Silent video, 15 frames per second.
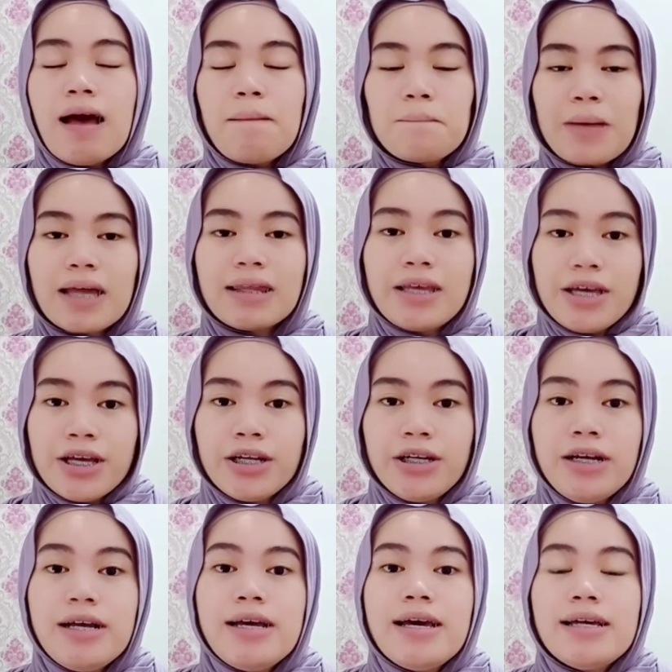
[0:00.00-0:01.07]
But here
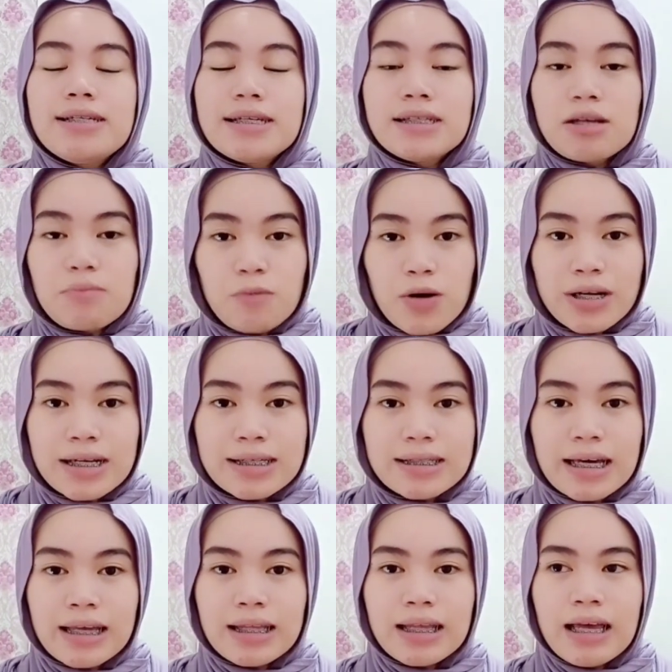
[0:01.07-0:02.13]
sa Zamboanga
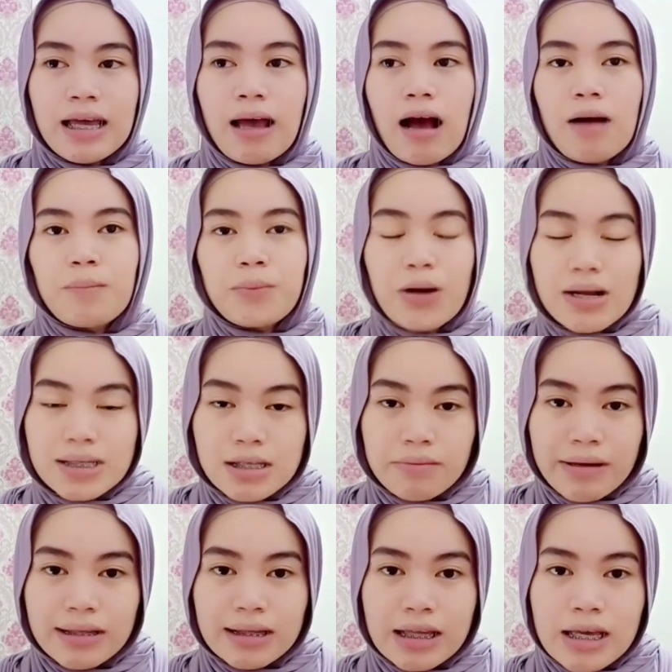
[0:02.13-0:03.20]
City,
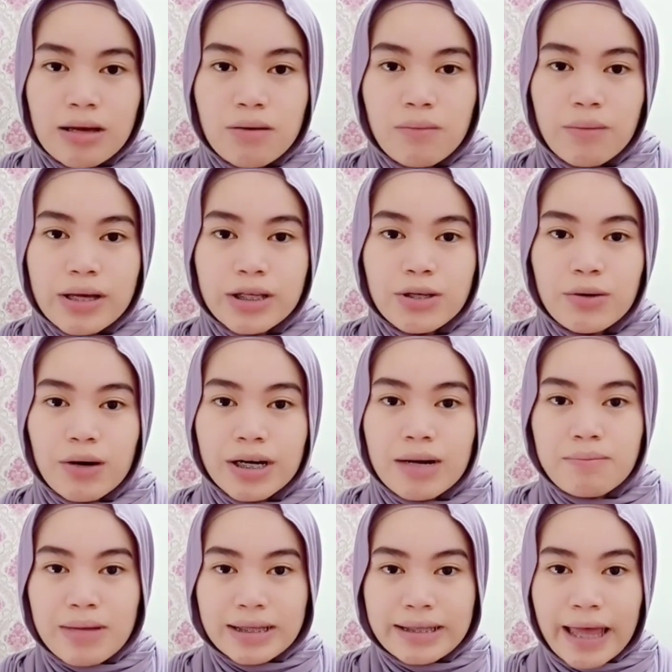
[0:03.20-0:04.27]
approximately when you are a
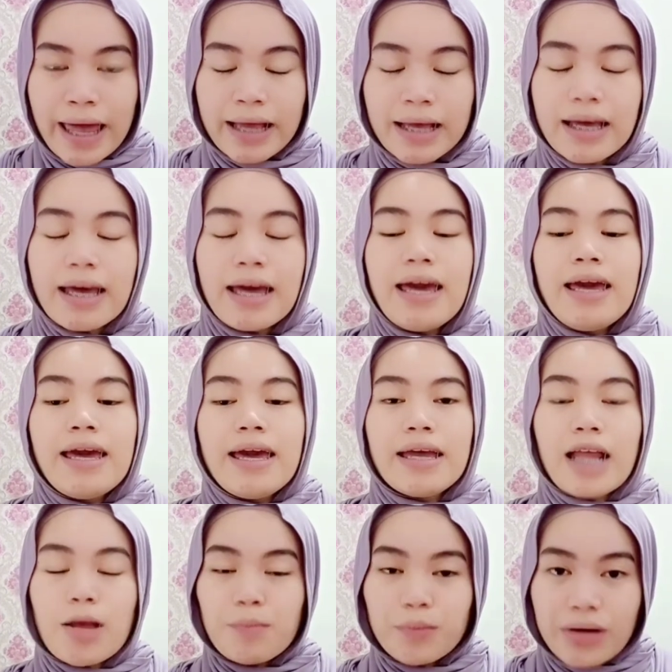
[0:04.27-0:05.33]
MedTech
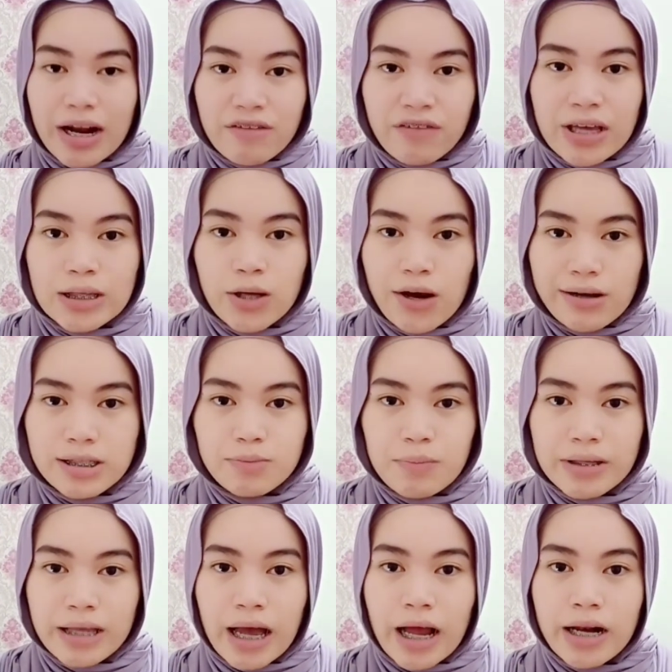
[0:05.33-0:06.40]
in a private
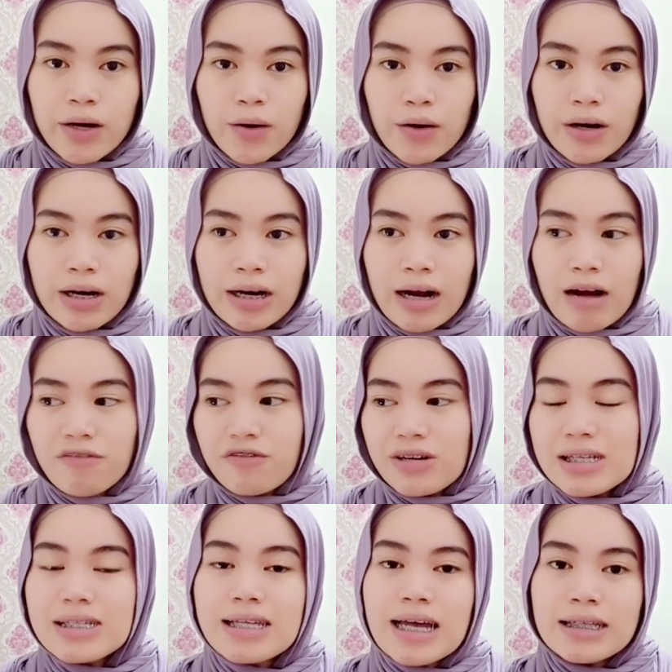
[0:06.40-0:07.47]
hospital or a
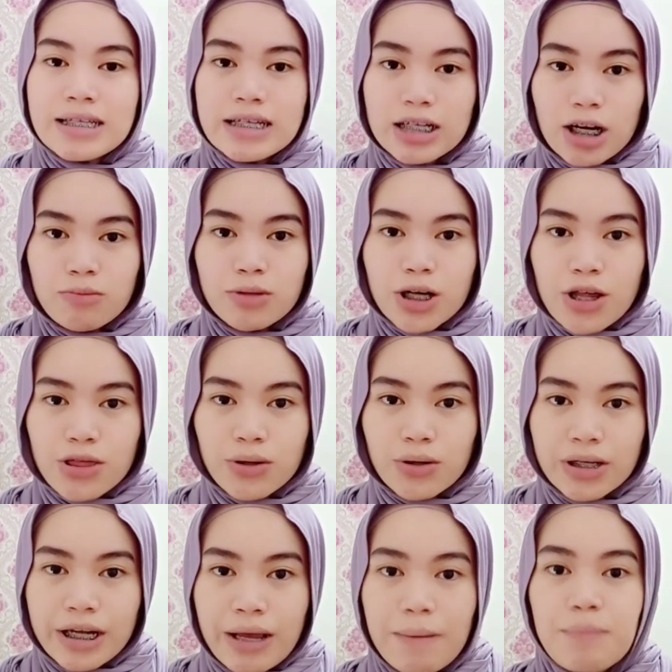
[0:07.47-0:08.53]
freestanding
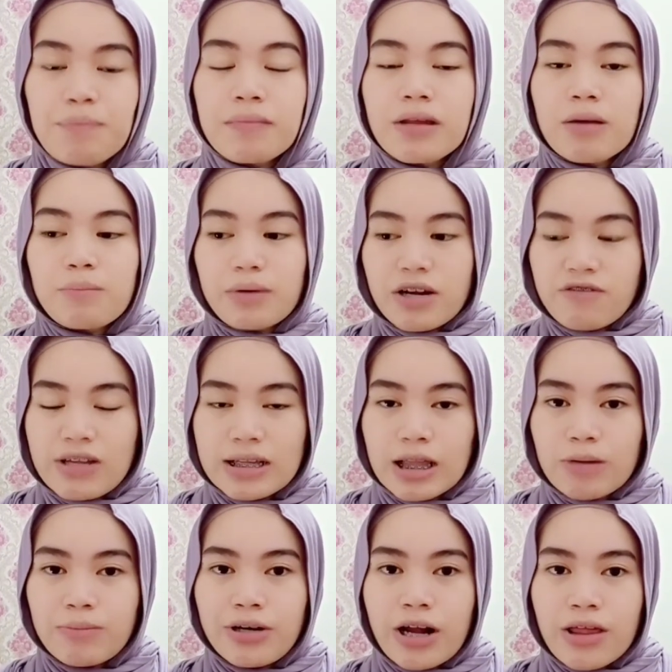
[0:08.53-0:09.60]
laboratory, private
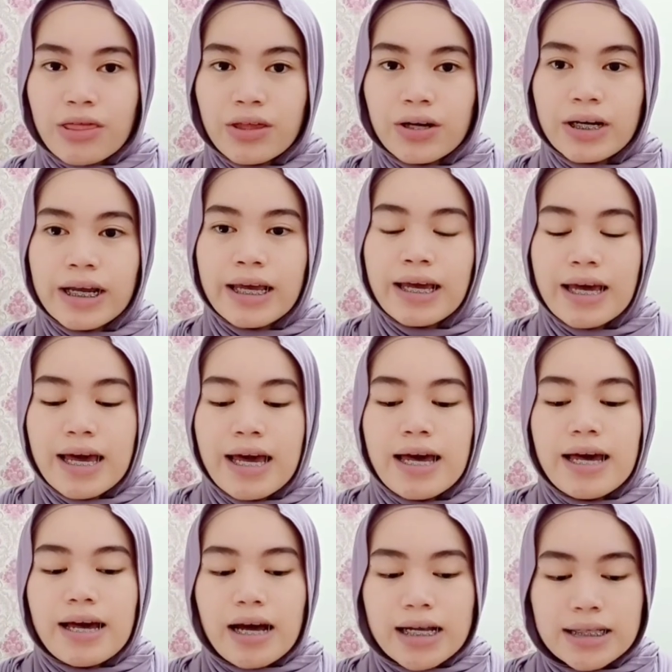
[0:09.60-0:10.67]
laboratory,
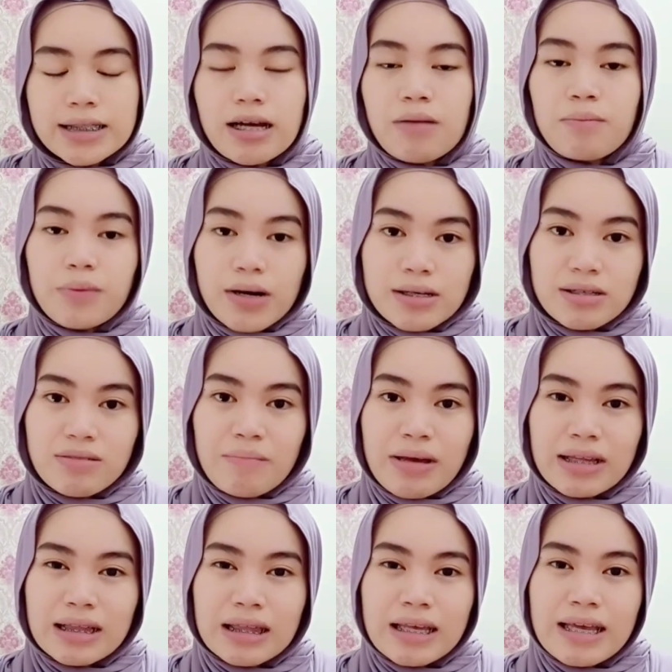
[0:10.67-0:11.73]
it's
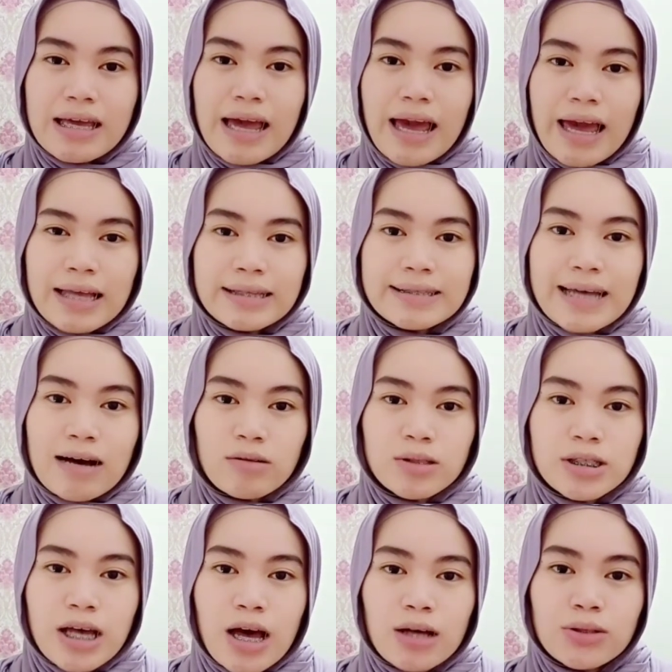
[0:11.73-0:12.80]
approximately
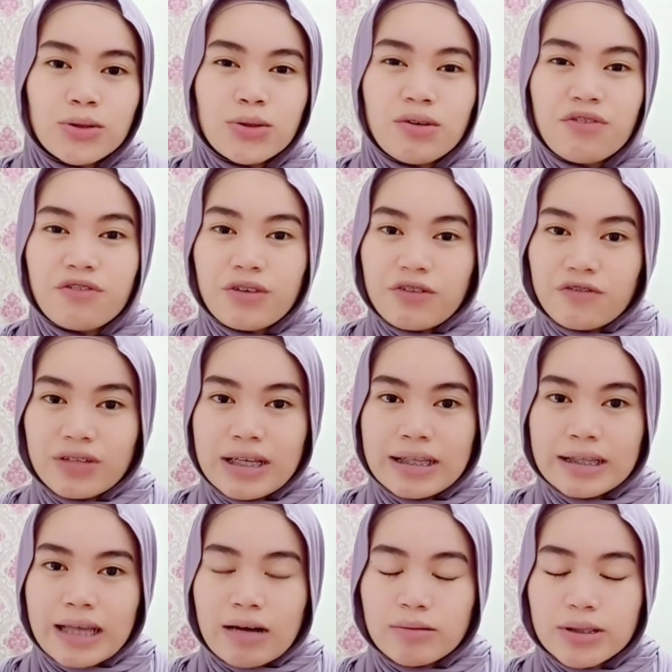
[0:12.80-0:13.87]
8,000 to
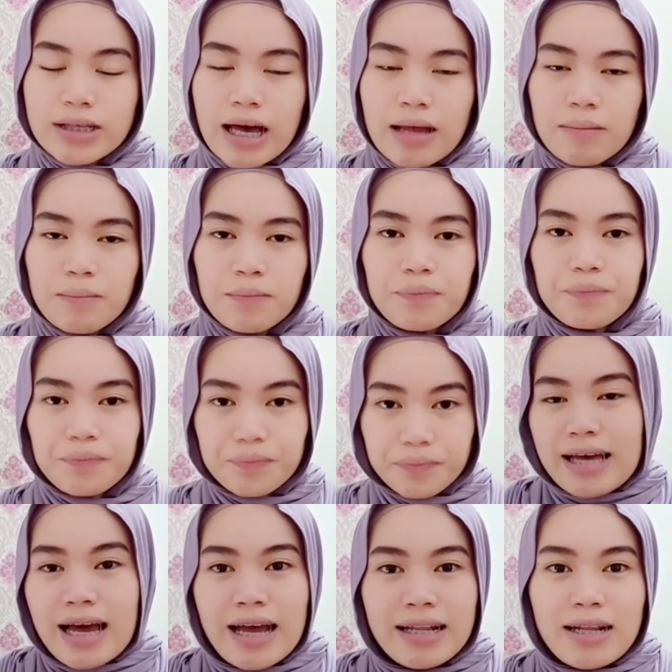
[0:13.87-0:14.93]

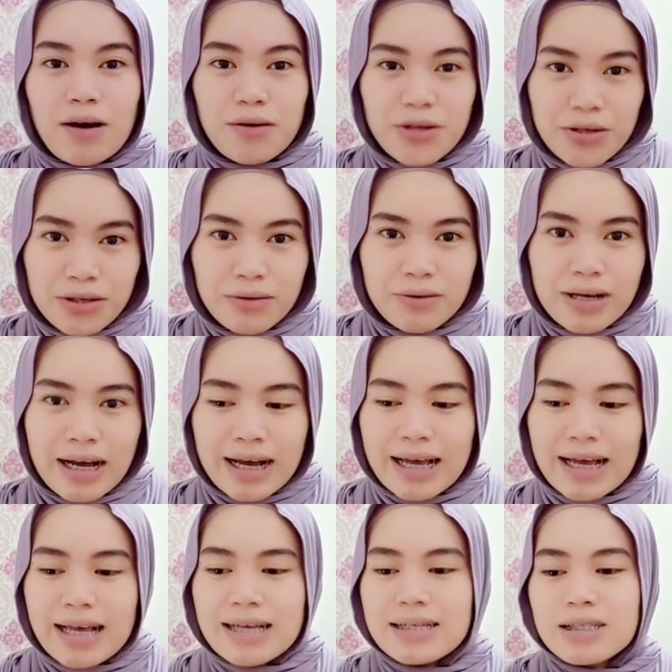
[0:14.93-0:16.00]
15,000. Now you know
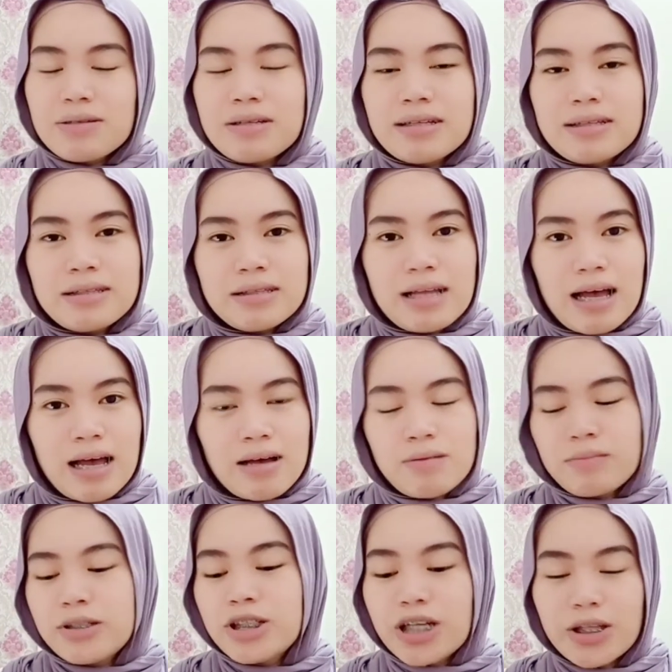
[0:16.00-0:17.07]
guys na
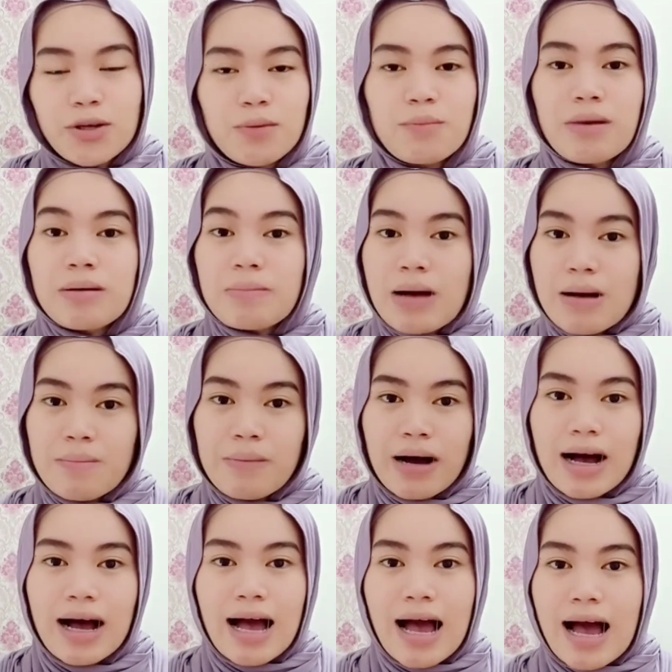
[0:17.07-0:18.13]
masyadong
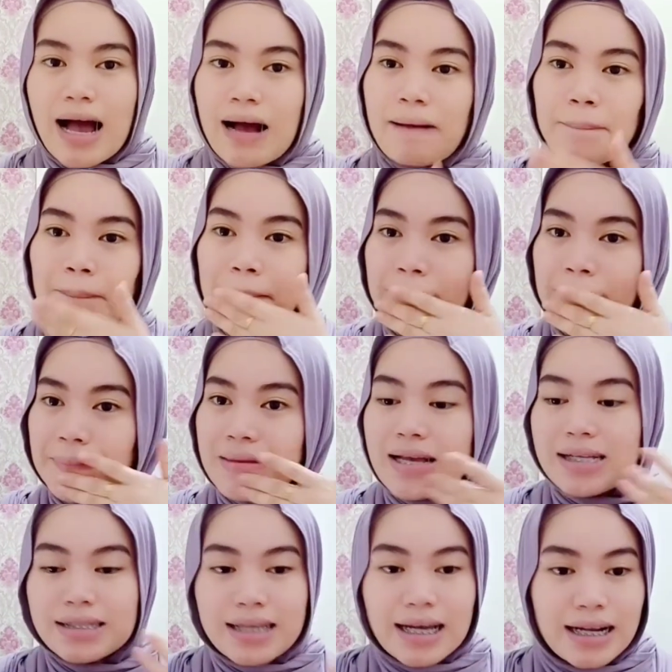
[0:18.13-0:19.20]
mababa ang
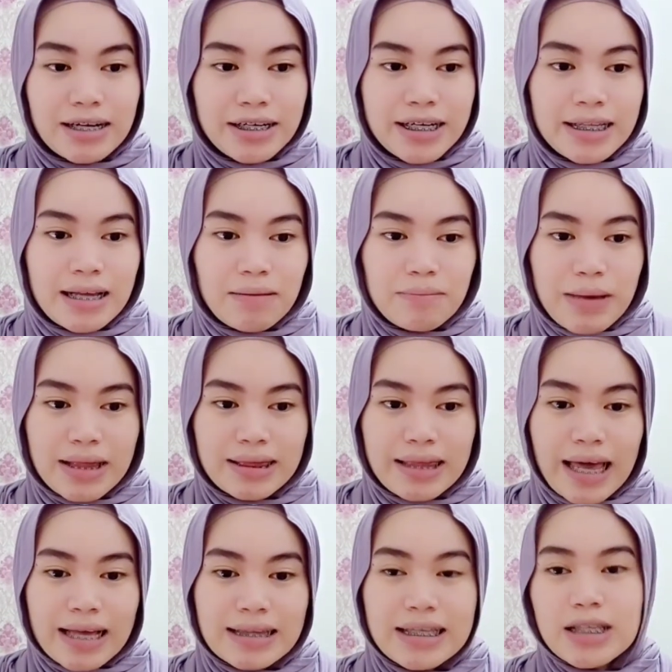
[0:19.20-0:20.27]
salary ng
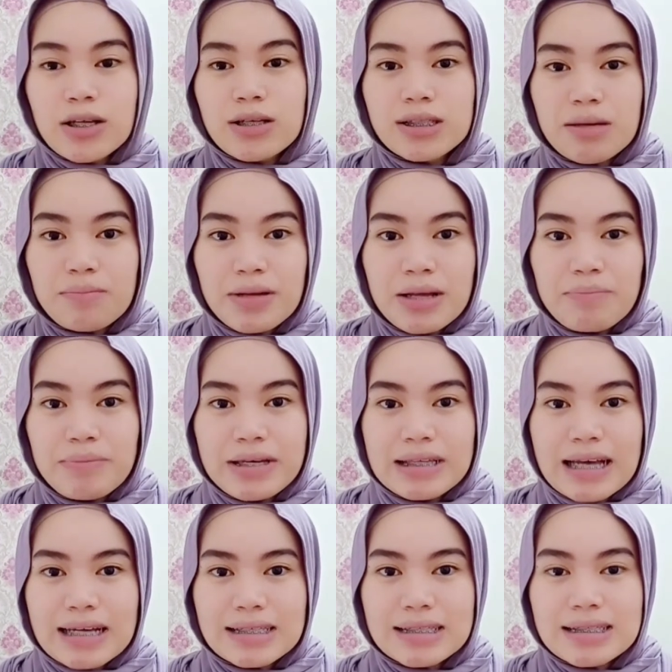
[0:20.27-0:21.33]
MedTech dito sa
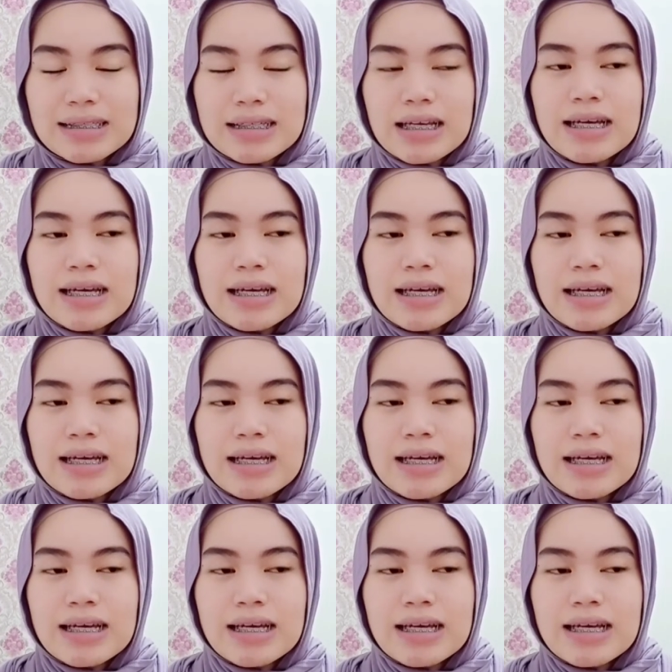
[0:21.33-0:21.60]
Pilipinas.